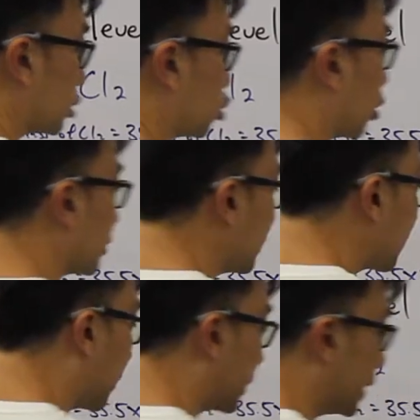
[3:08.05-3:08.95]
strontium
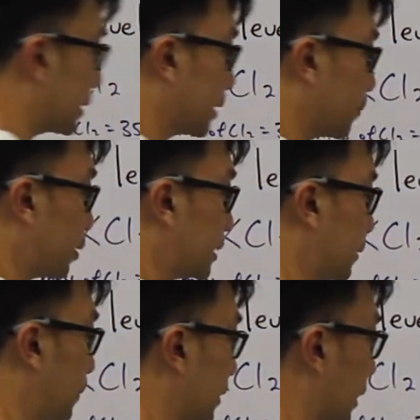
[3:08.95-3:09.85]
carbonate is a
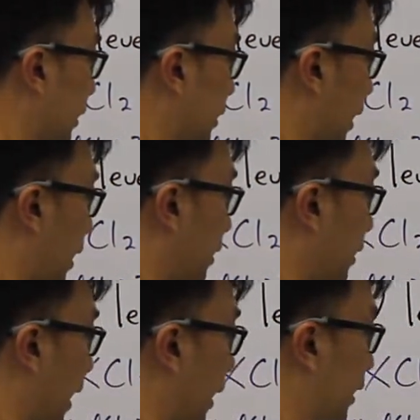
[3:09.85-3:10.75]
precipitate and
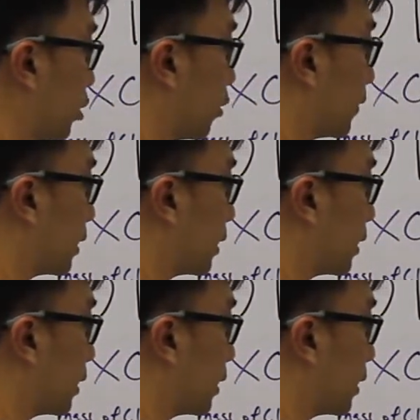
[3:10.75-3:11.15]
the adding of